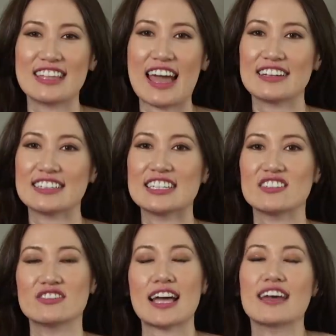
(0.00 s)
then
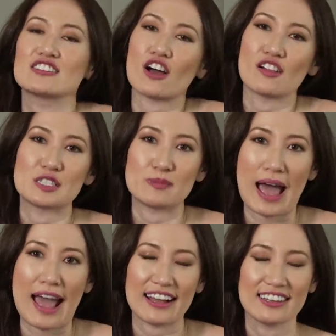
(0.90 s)
give $10
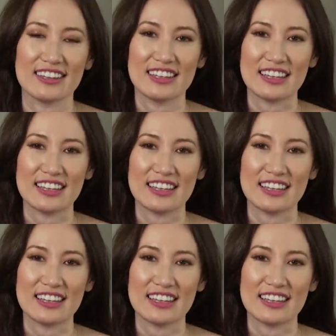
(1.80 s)
back.